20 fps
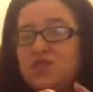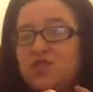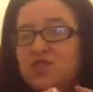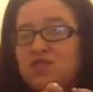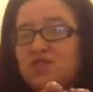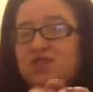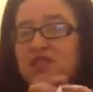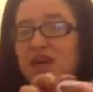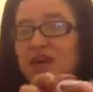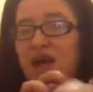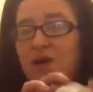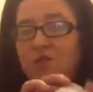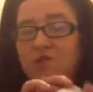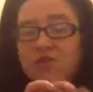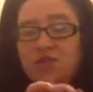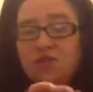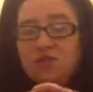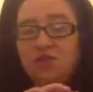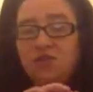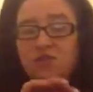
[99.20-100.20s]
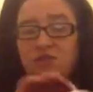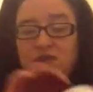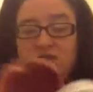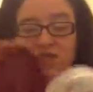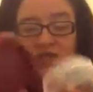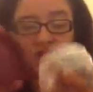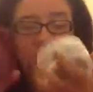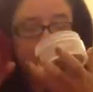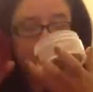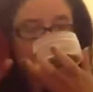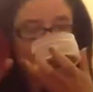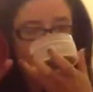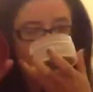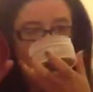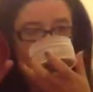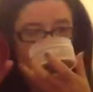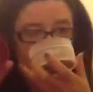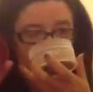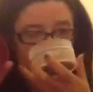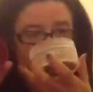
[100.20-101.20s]
just absolutely
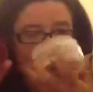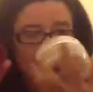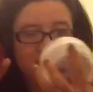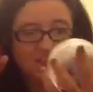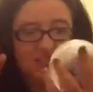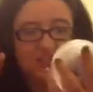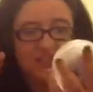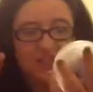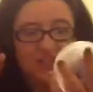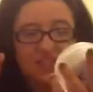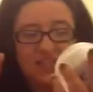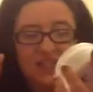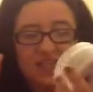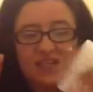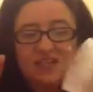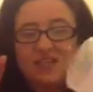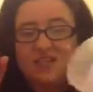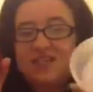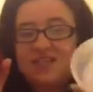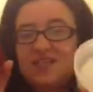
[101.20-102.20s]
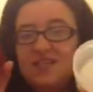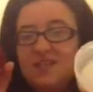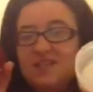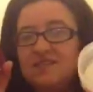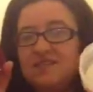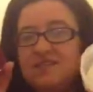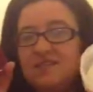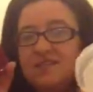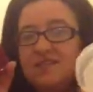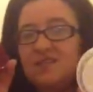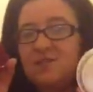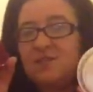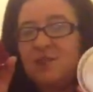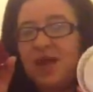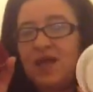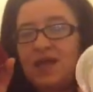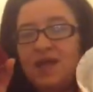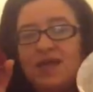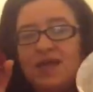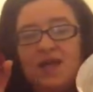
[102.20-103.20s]
fantastic. You can still
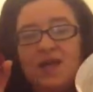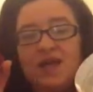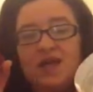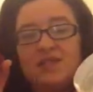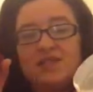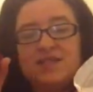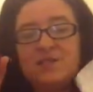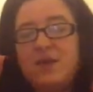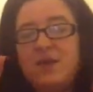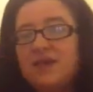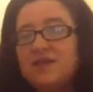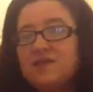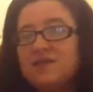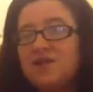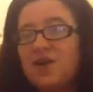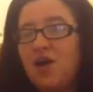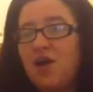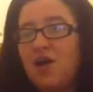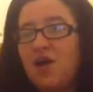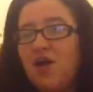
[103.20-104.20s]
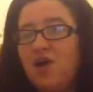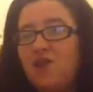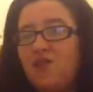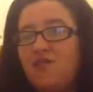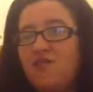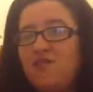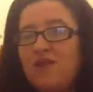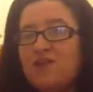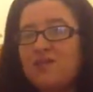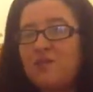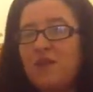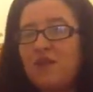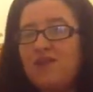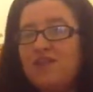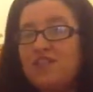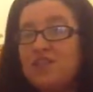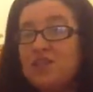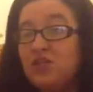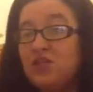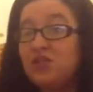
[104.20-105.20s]
smell it. Smells of
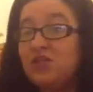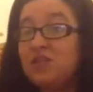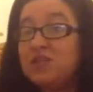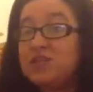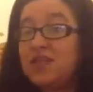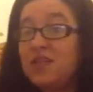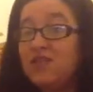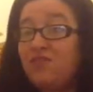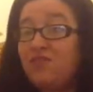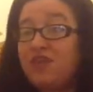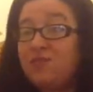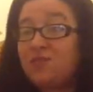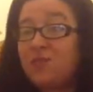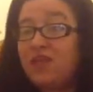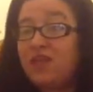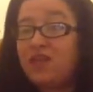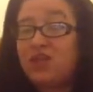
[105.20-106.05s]
raspberries, looks like raspberry